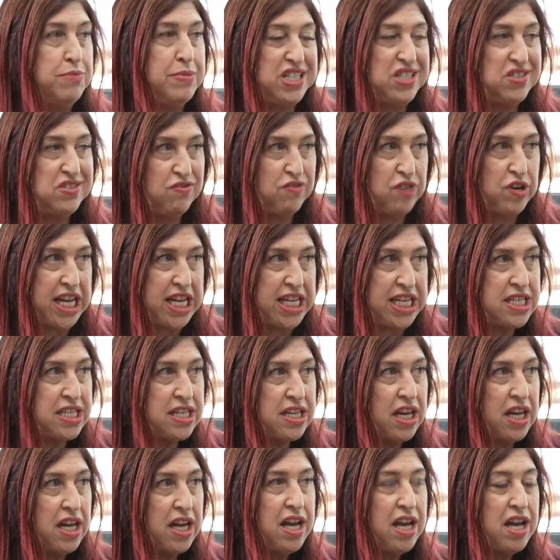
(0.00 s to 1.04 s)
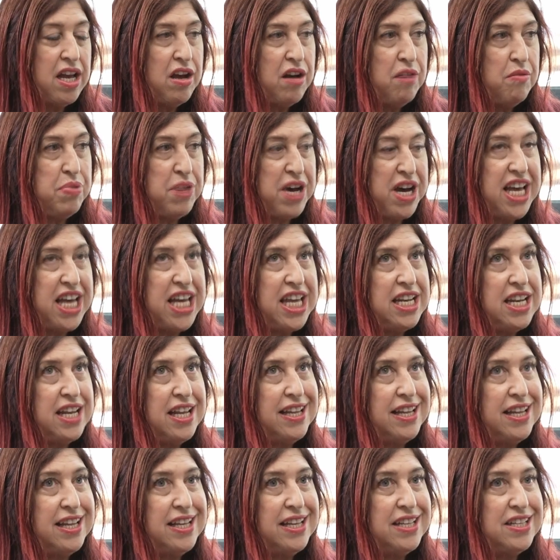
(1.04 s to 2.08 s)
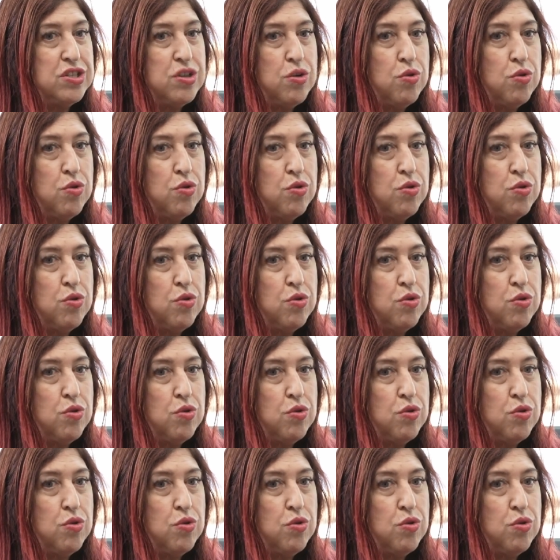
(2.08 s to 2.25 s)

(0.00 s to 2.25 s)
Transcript: new best friend. Absolutely.